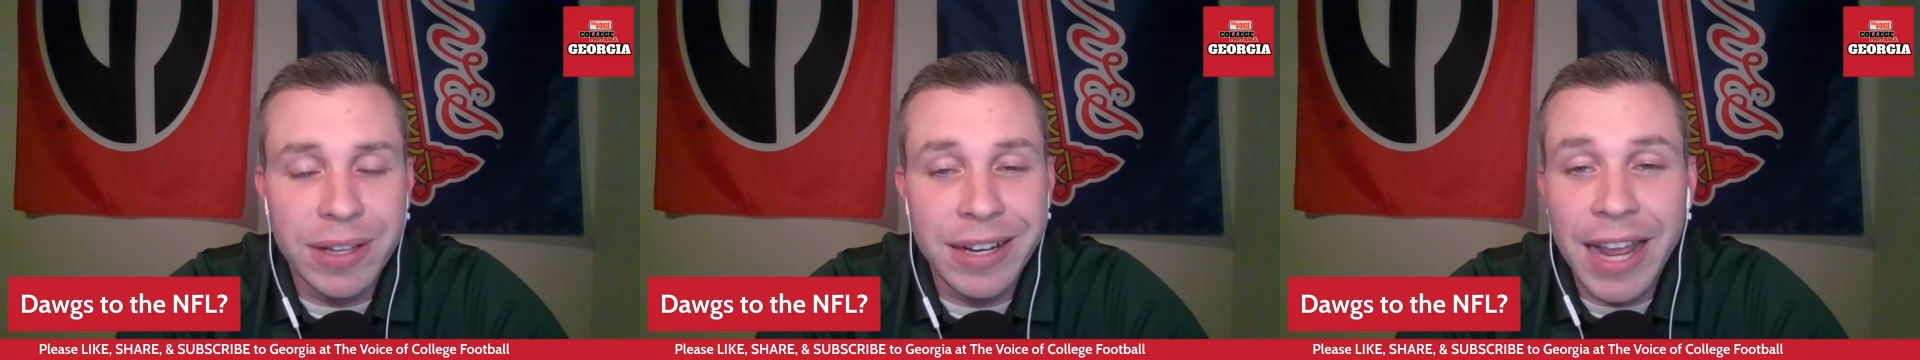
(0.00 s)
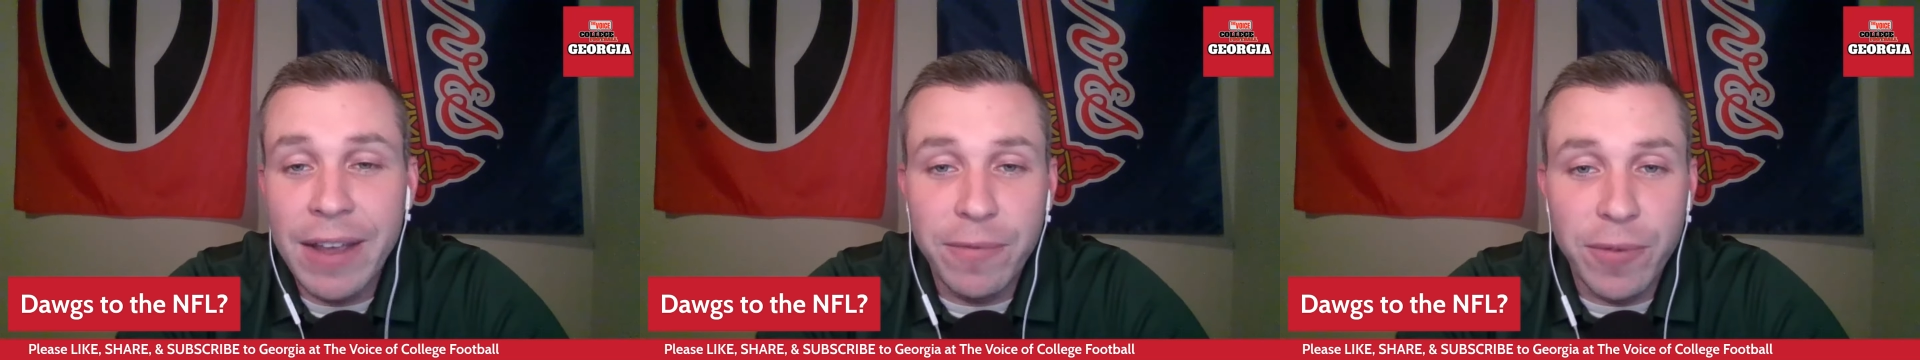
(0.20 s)

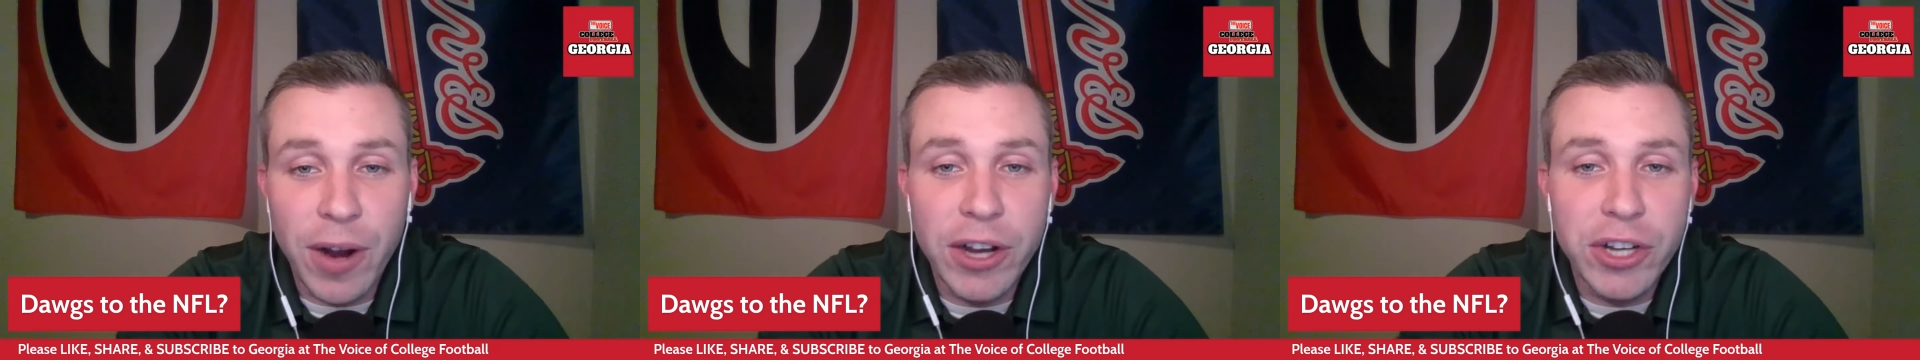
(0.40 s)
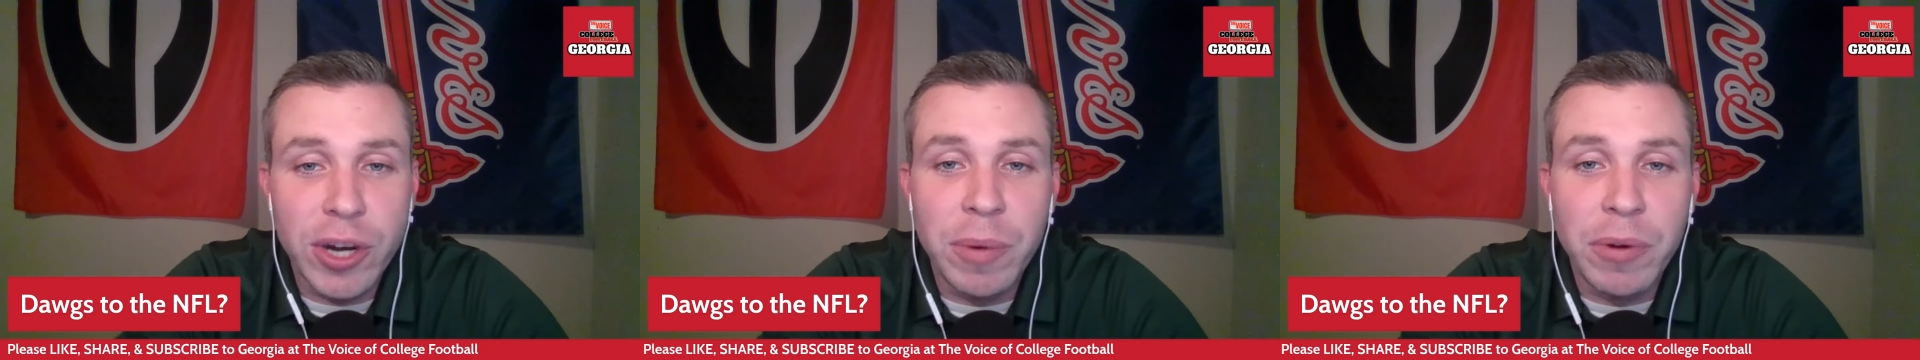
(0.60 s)
Nate
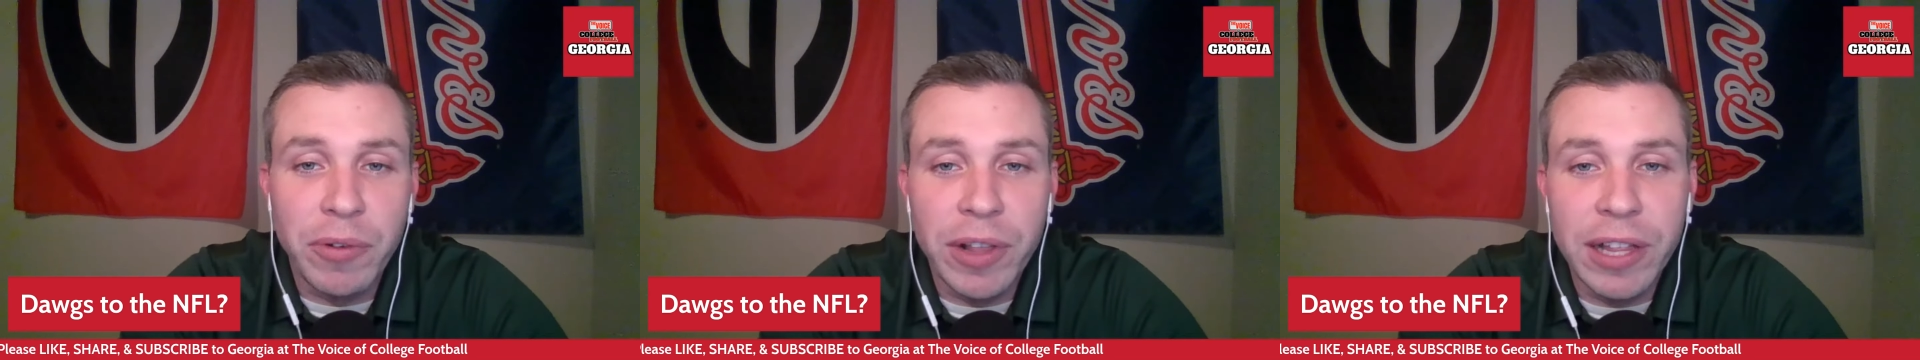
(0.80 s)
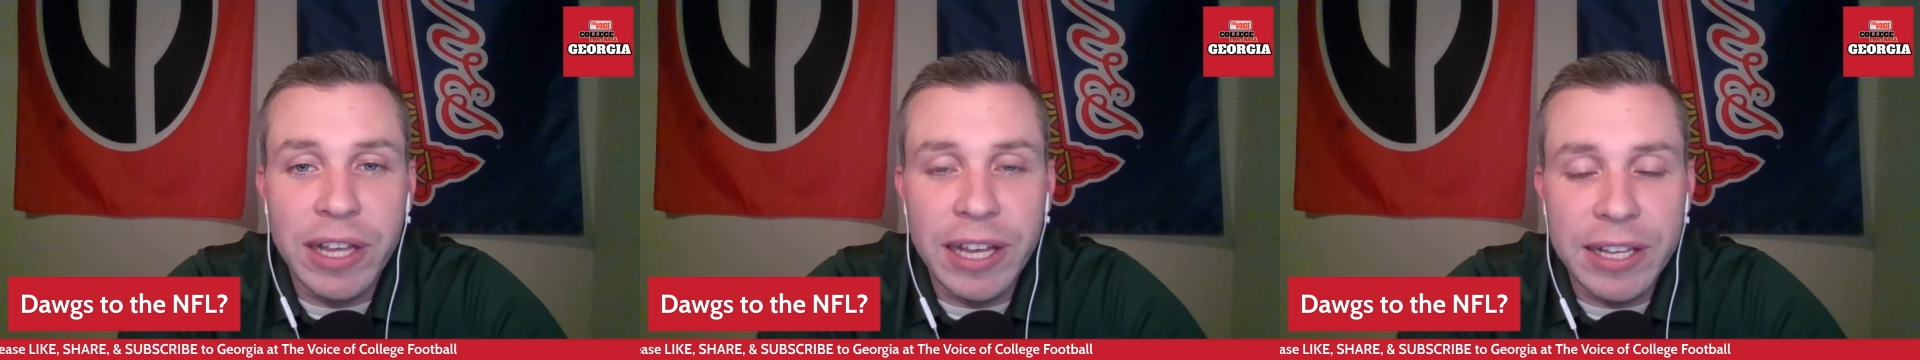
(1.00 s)
Frazier, I'm
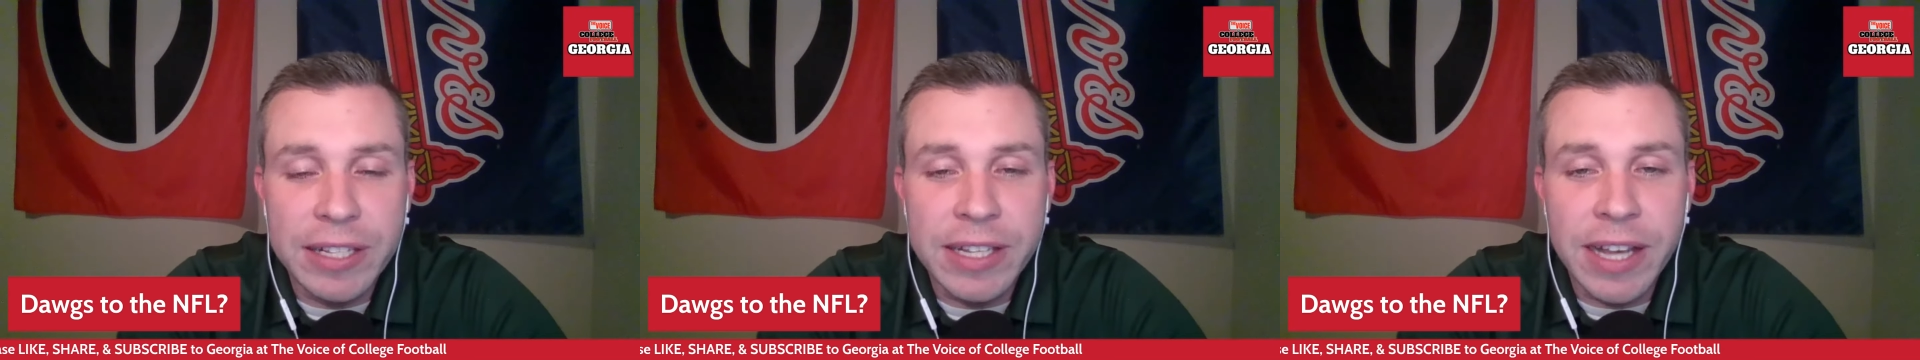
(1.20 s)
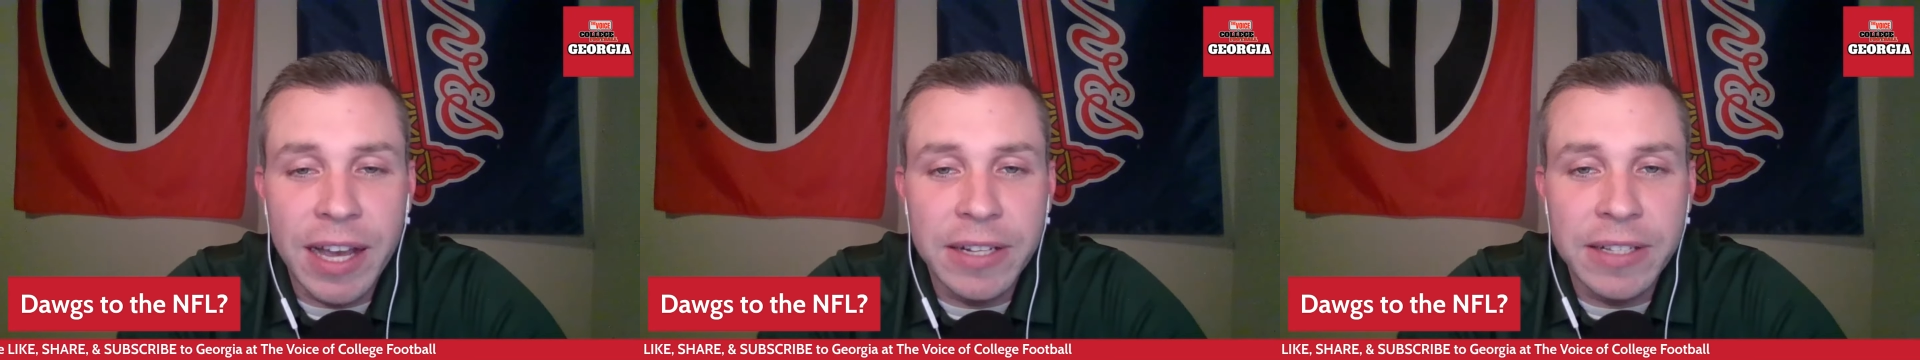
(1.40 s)
really
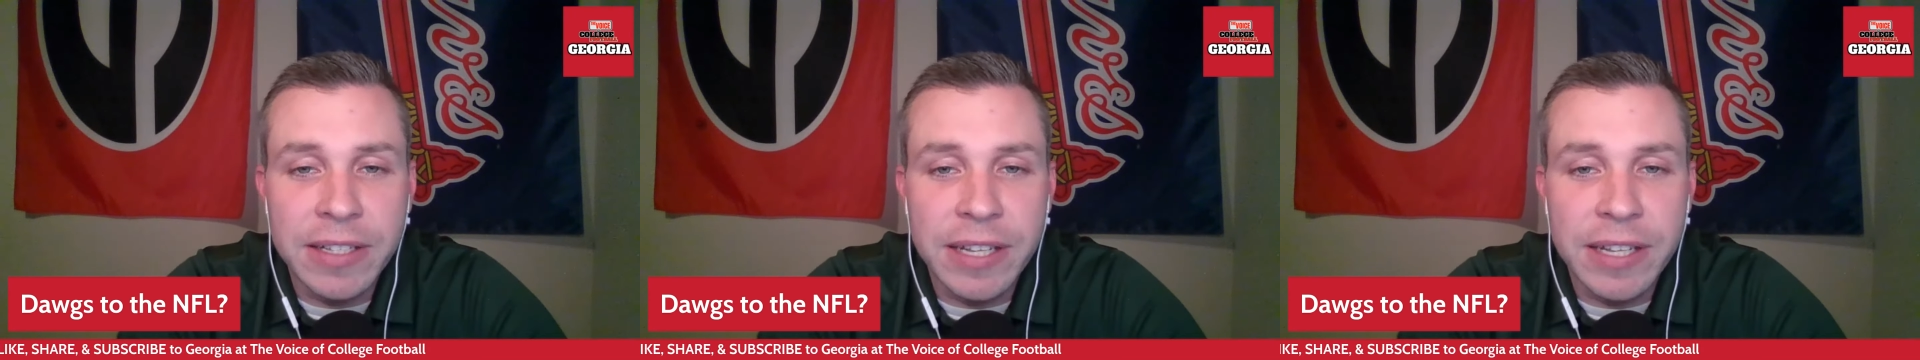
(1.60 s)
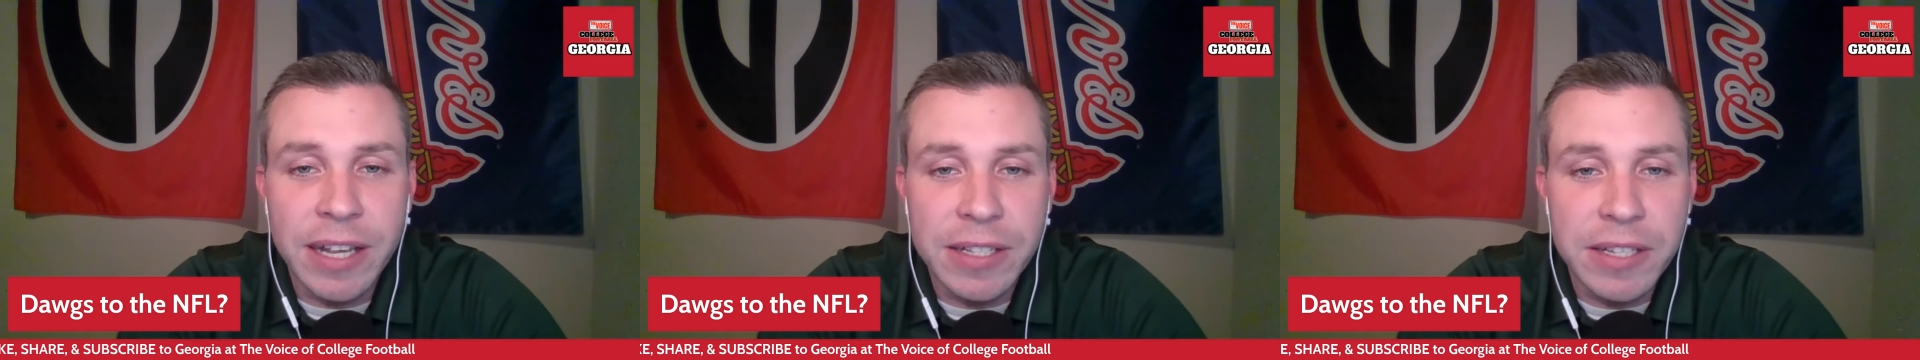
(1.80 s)
excited to
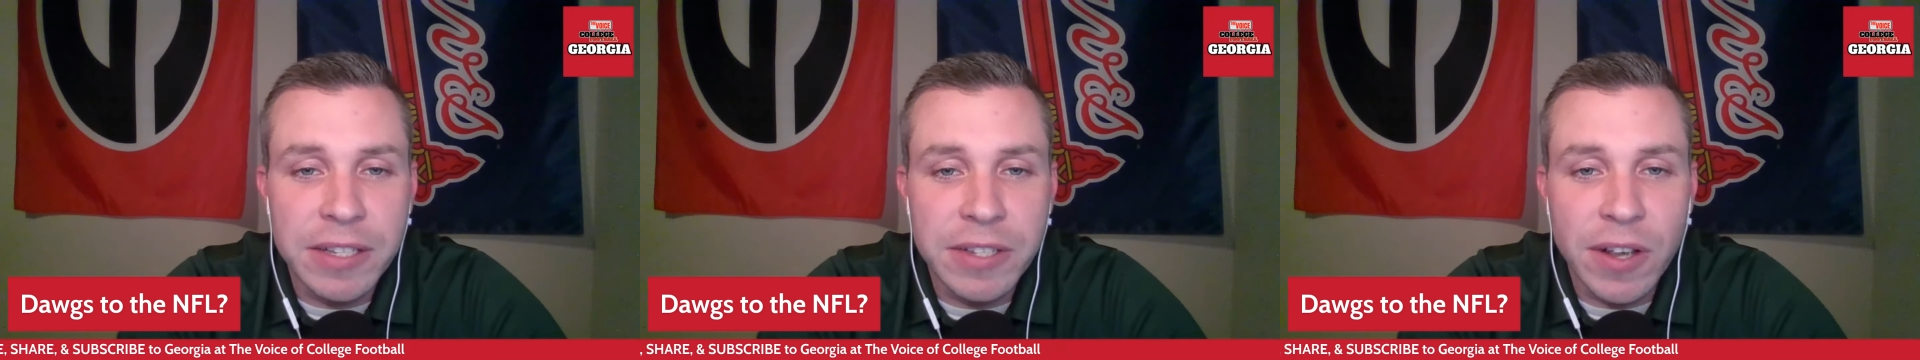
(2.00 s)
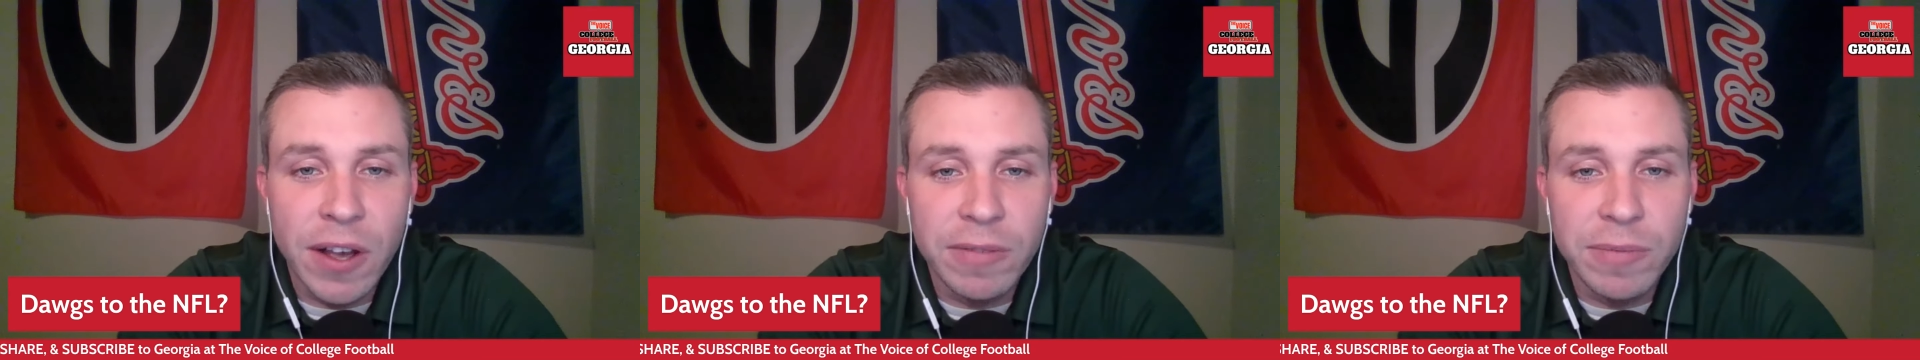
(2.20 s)
see as a
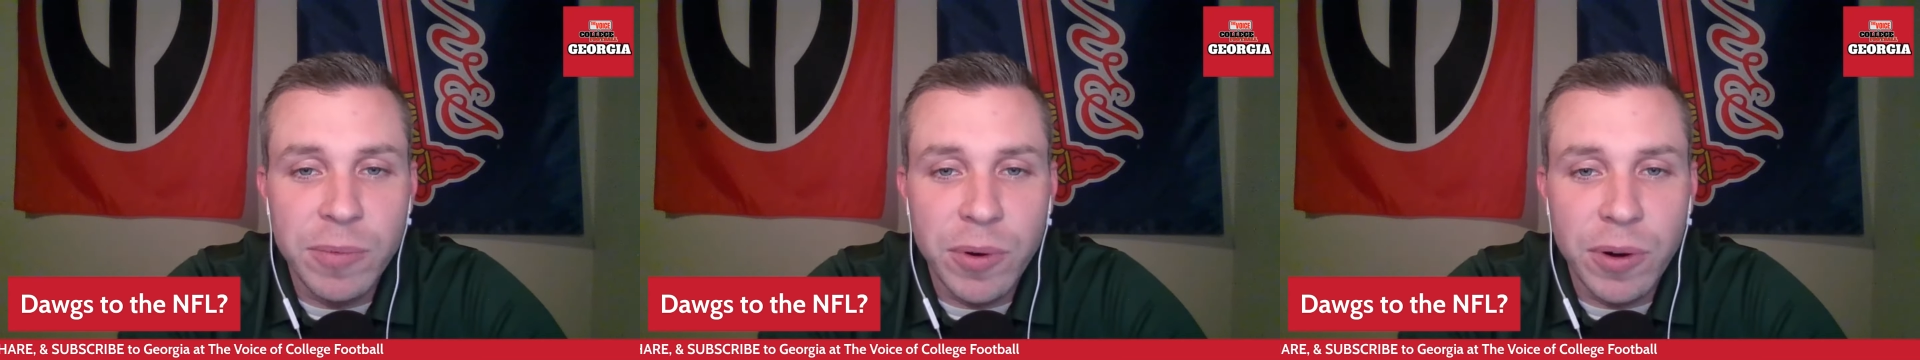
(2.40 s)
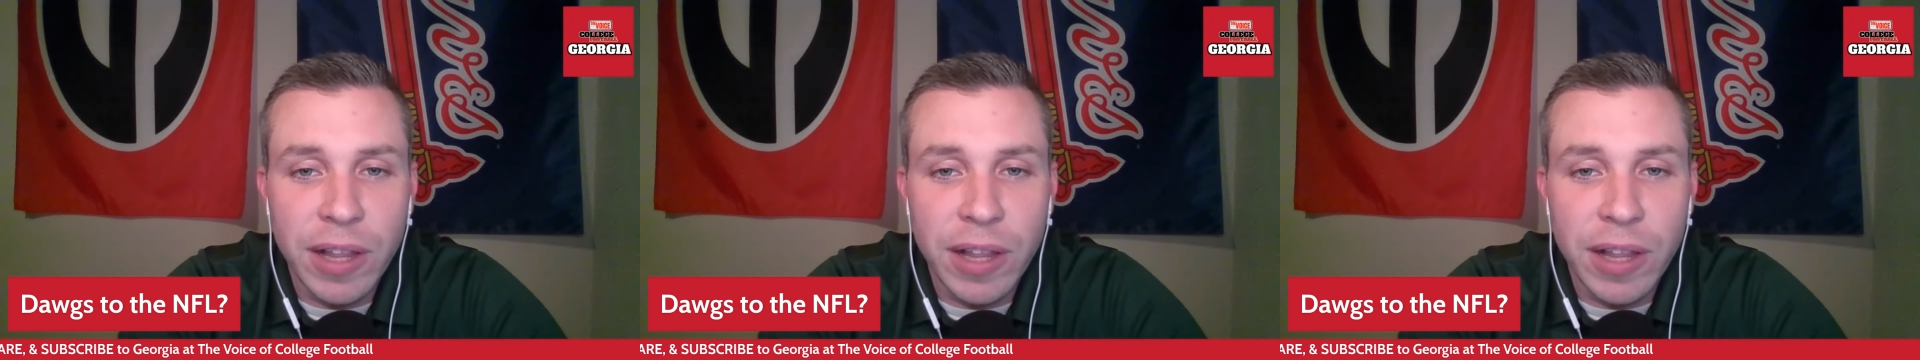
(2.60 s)
sophomore.